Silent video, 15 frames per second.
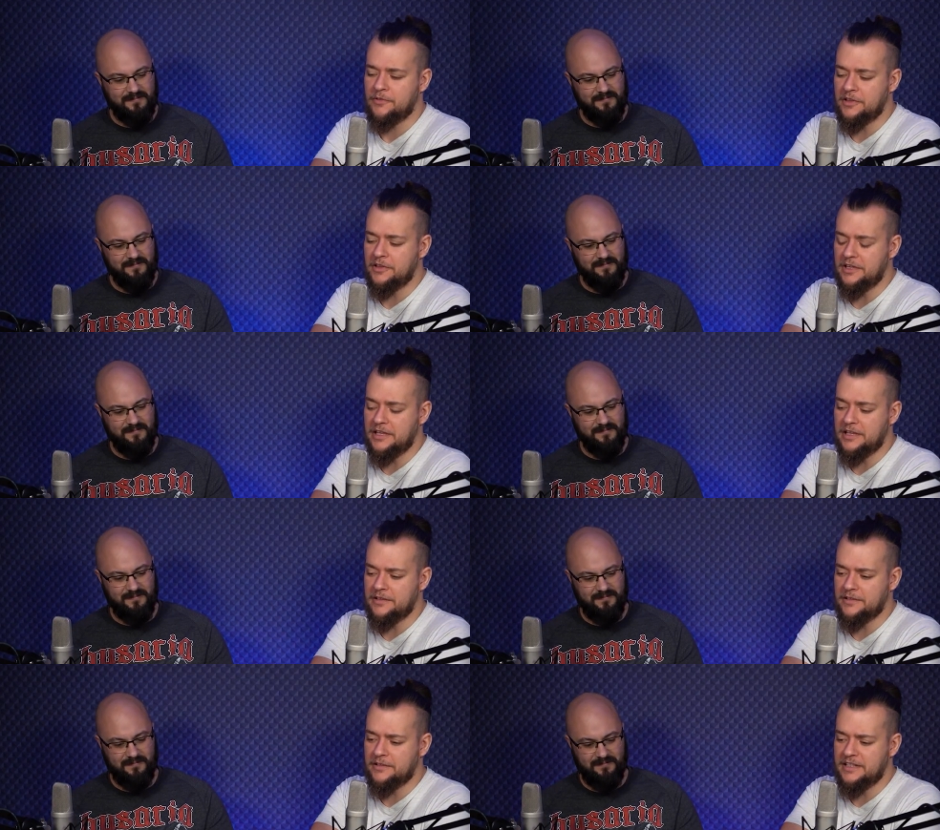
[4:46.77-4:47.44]

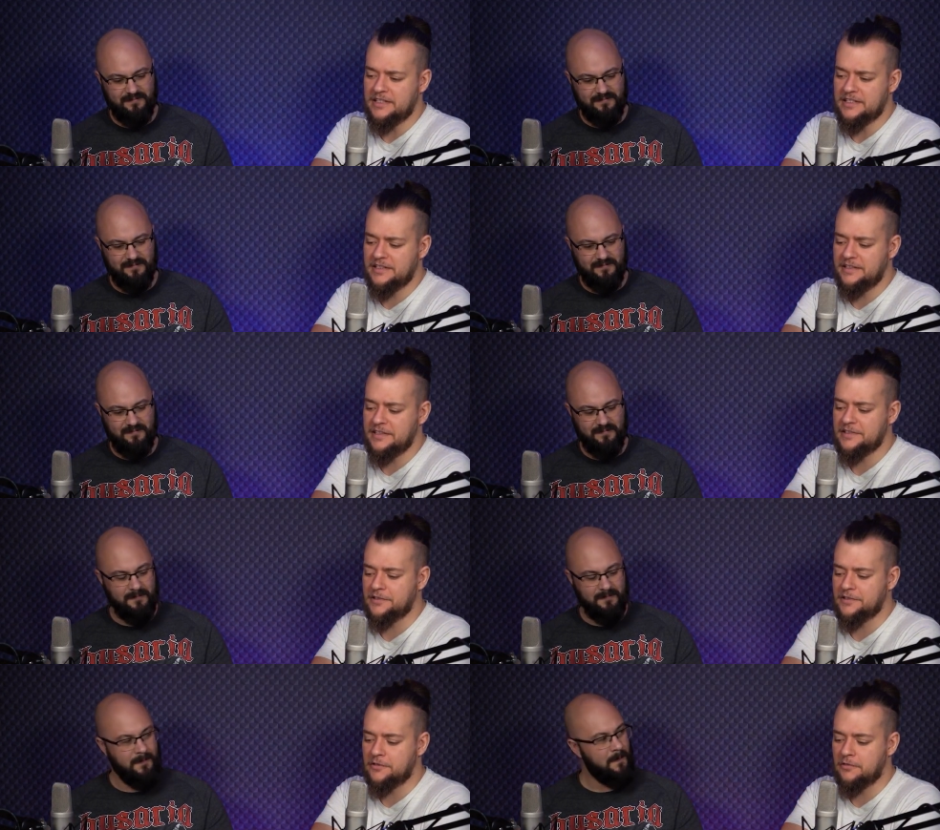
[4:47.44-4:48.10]
Speaker 1: the
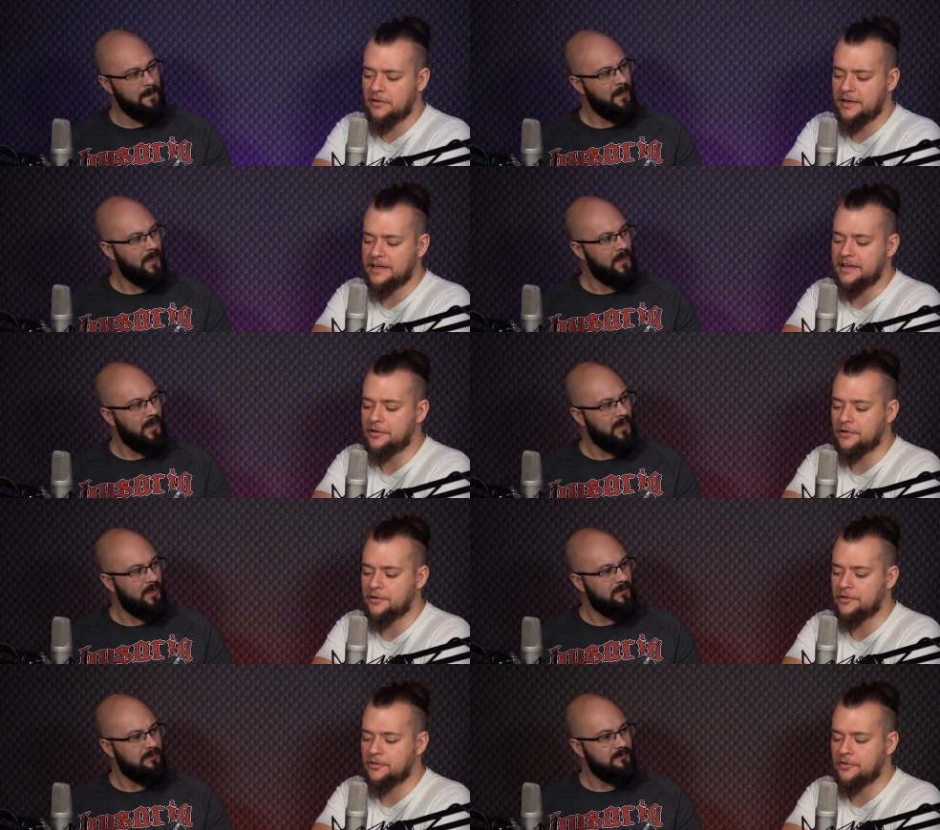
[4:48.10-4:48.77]
statistical
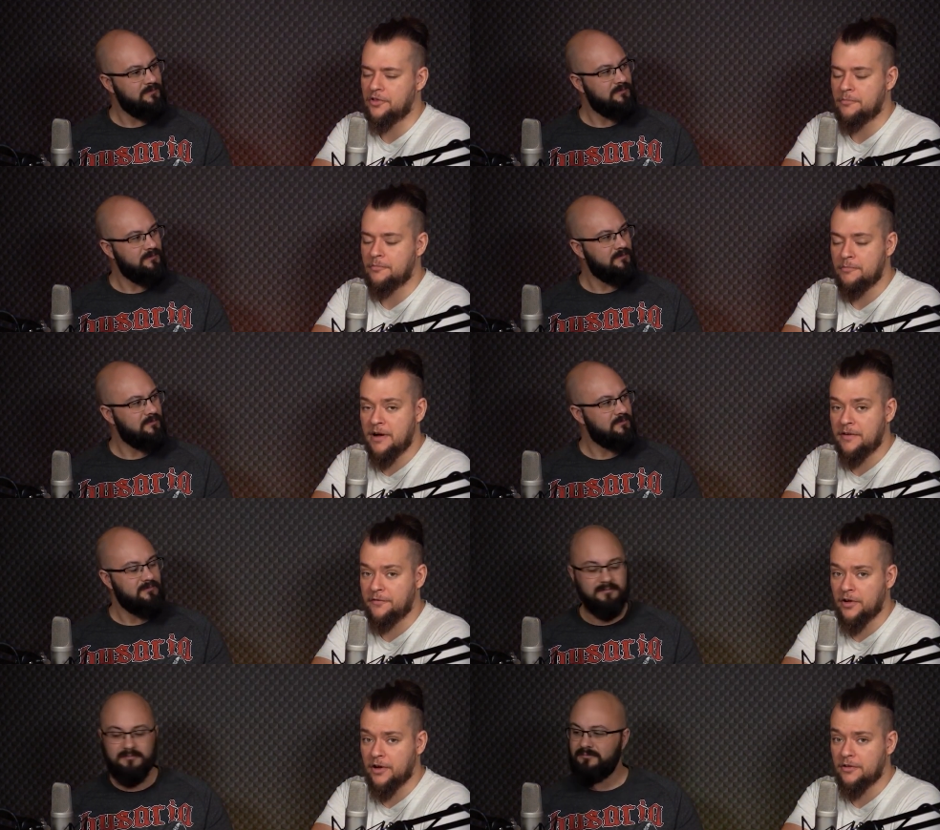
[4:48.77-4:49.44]
likelihood that the
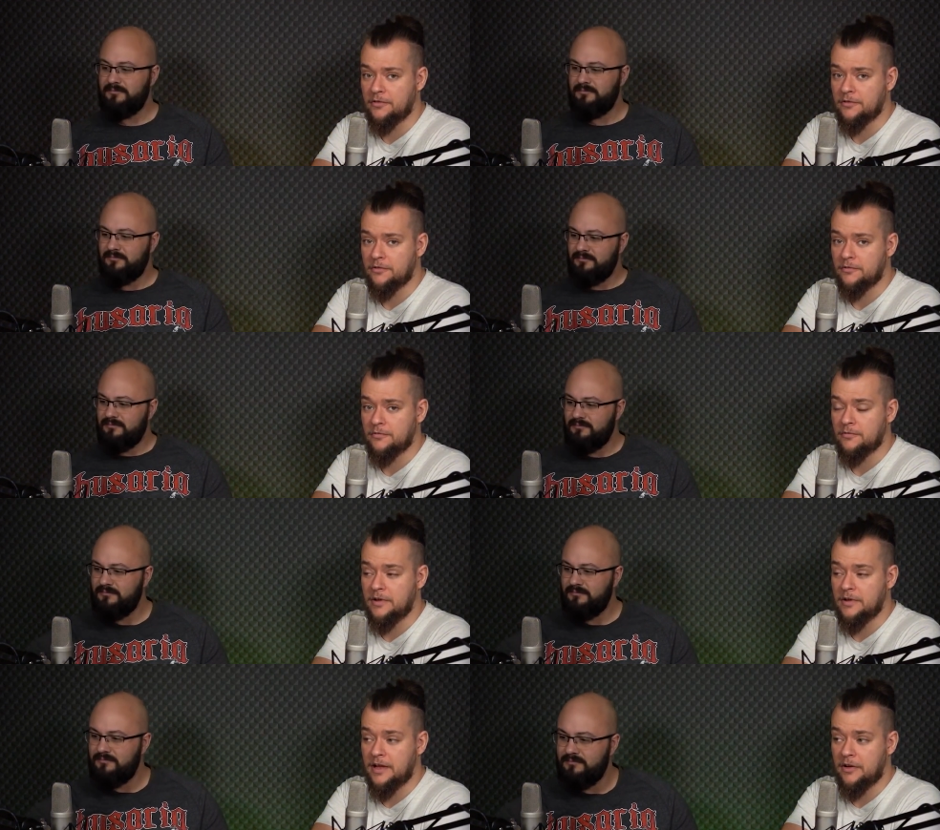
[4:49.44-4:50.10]
mother
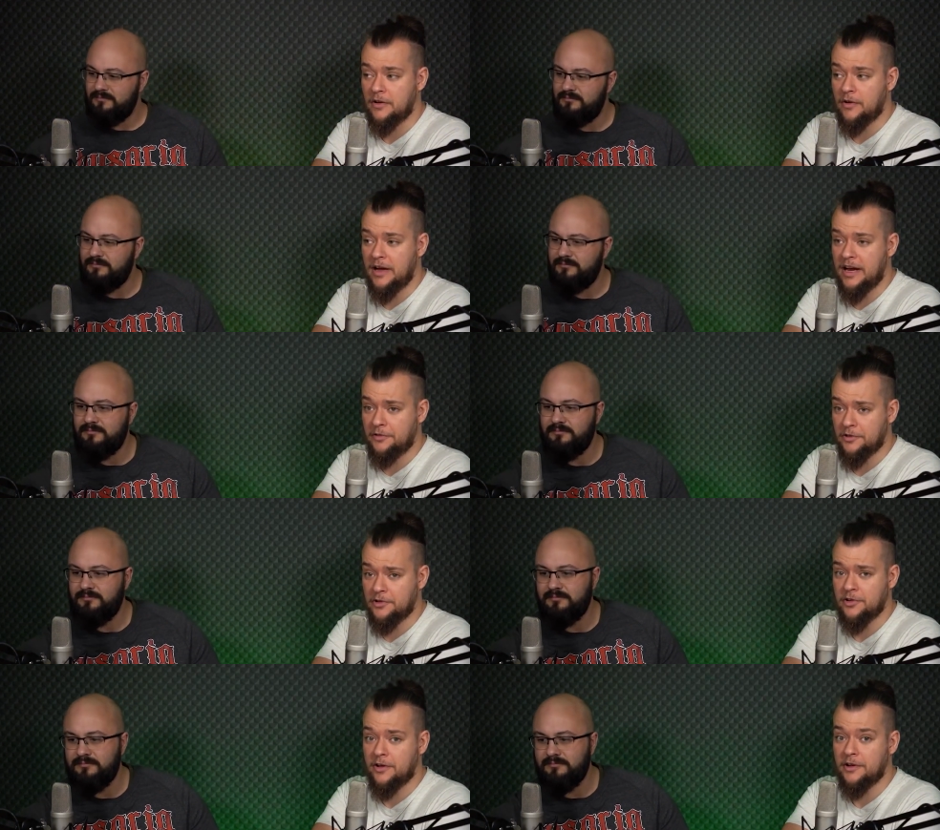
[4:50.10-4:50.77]

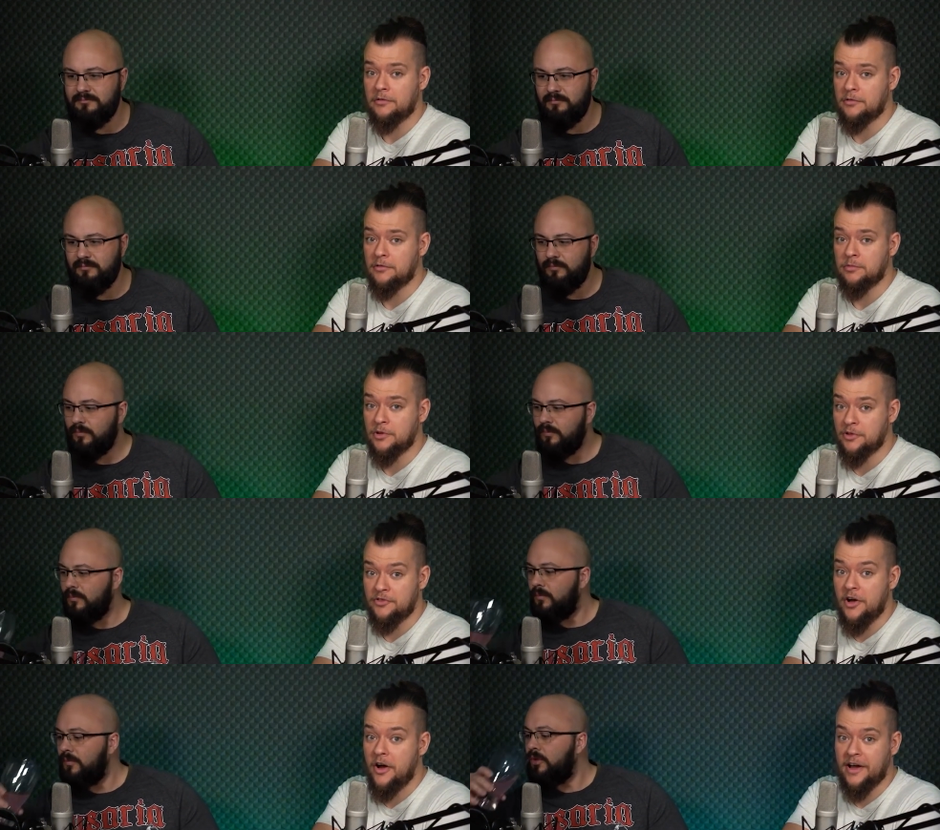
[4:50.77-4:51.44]
and the child
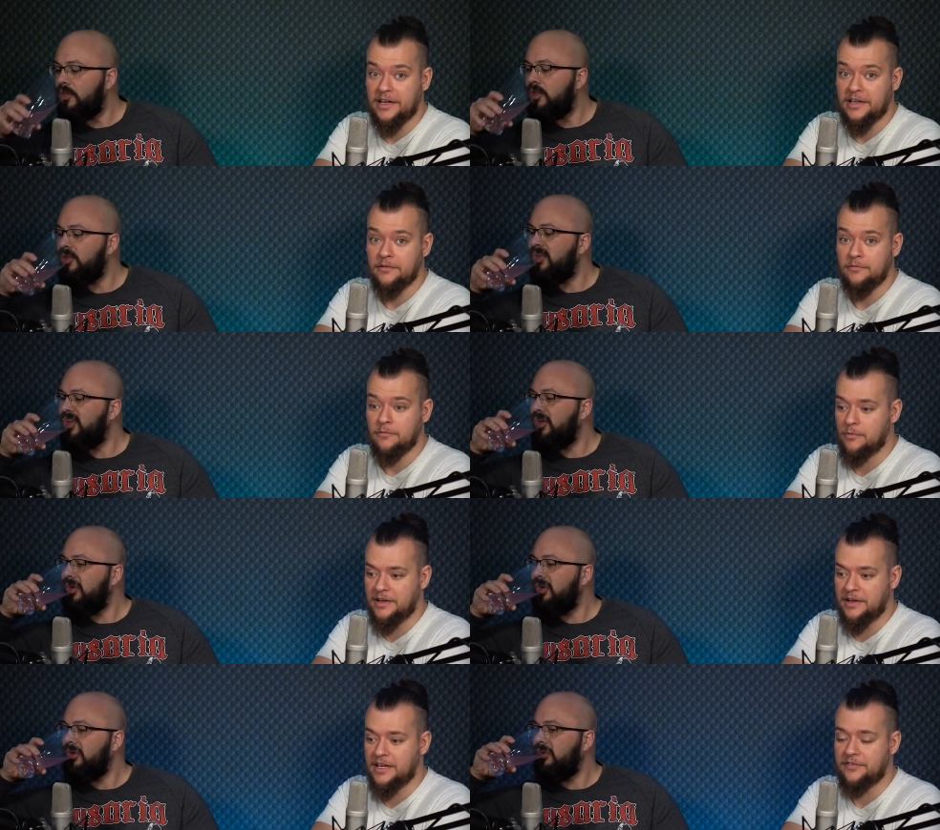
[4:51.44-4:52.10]
would die
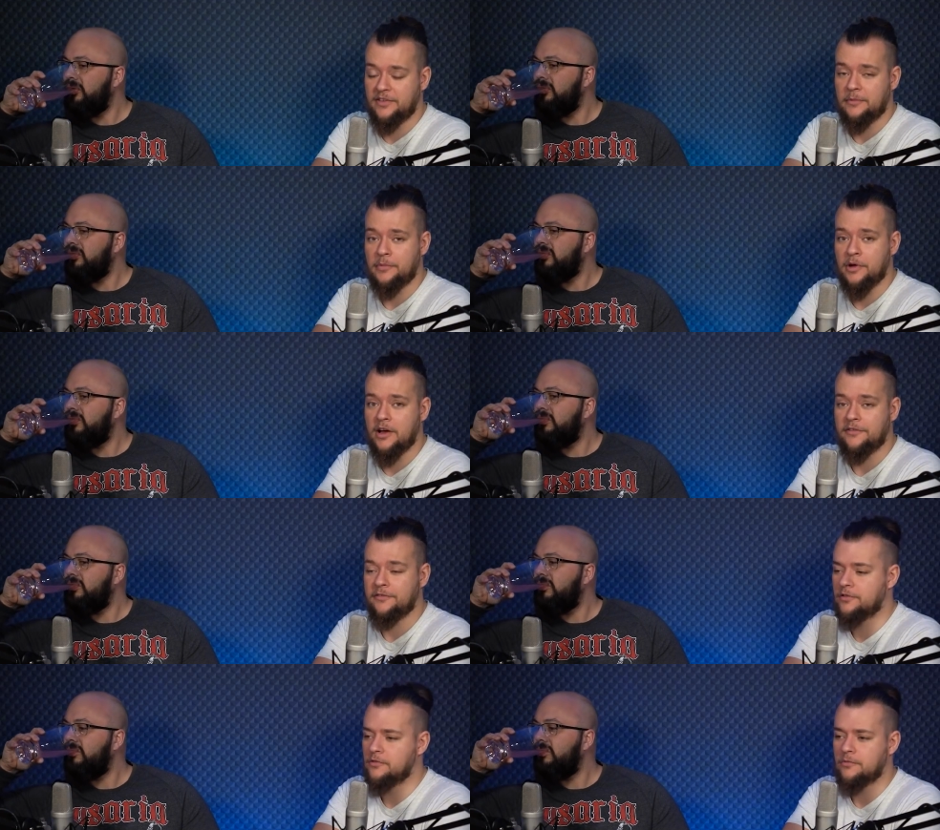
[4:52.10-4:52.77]
when giving
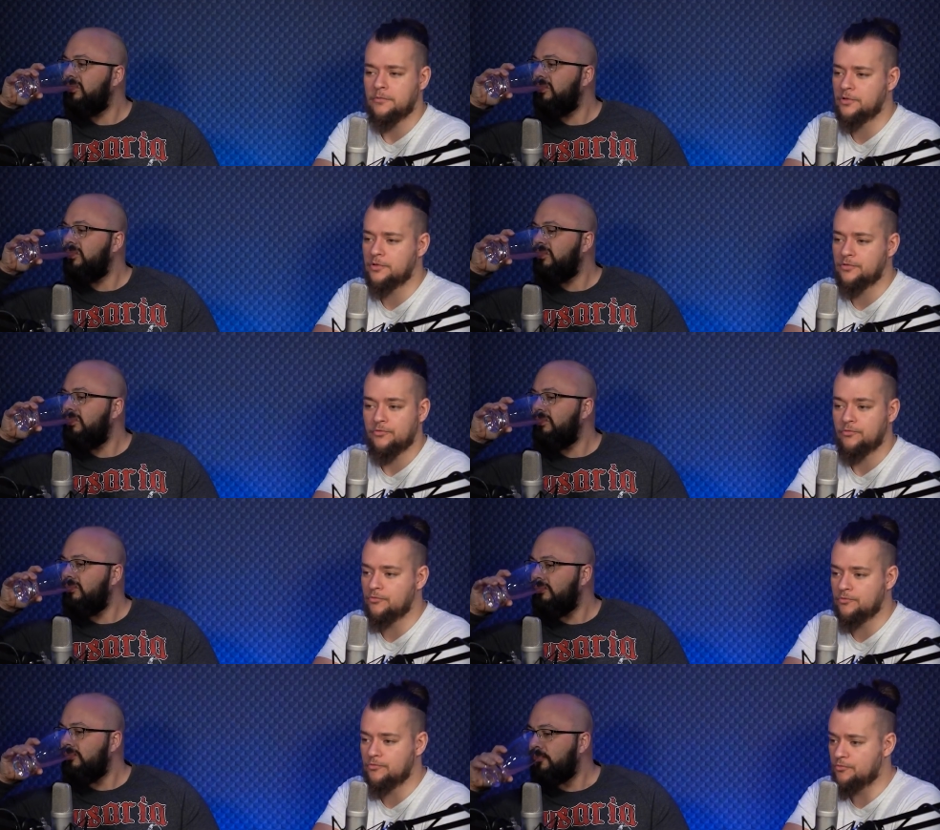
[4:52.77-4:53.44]
birth was
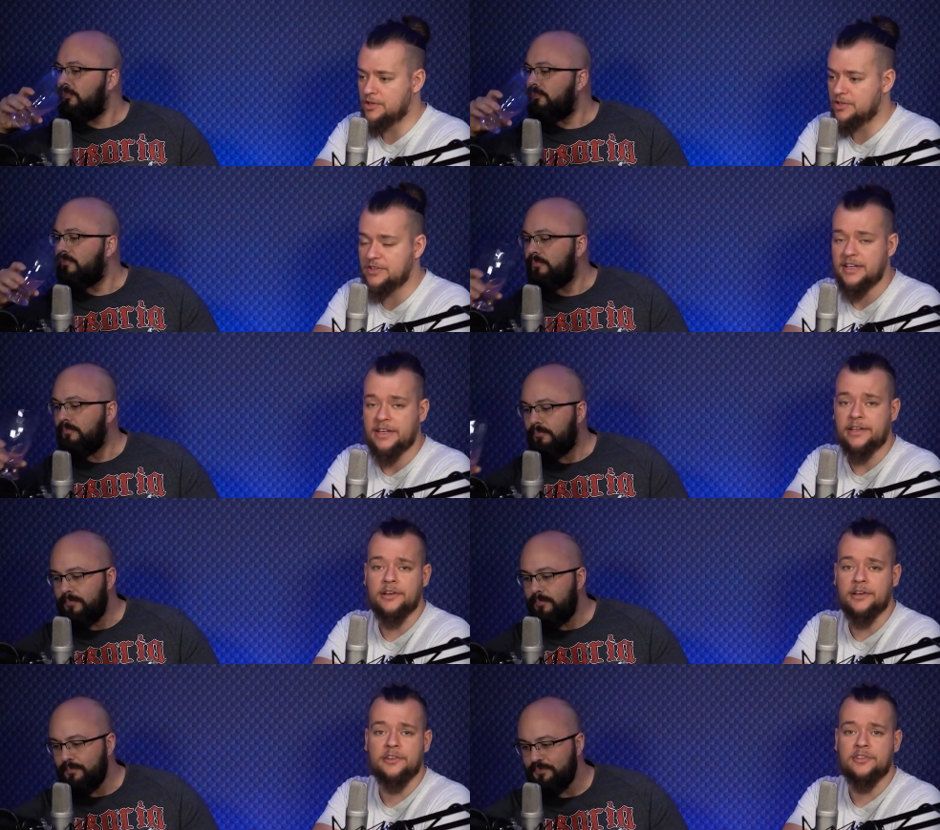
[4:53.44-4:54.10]

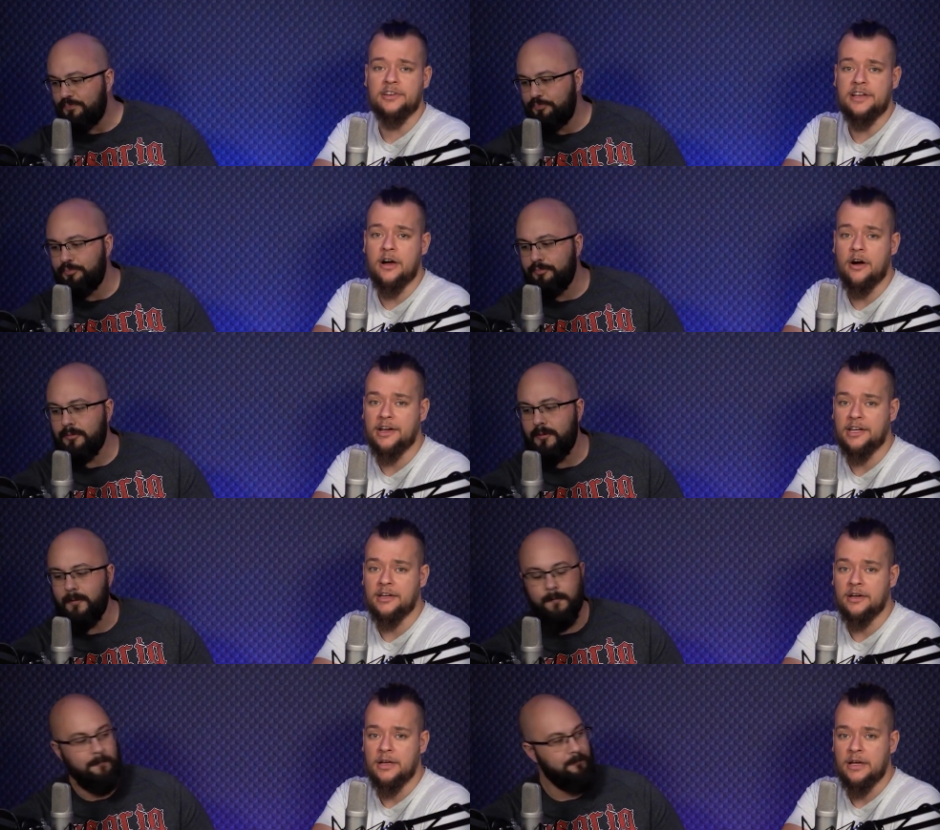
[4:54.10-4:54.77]
ridiculously
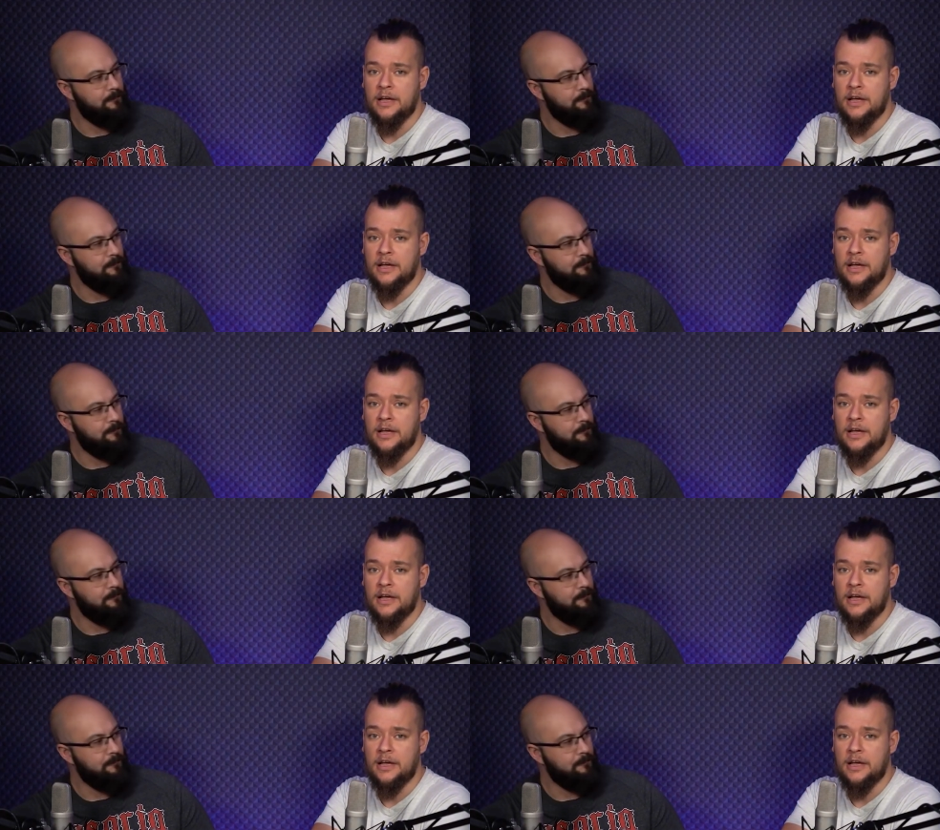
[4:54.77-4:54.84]
high.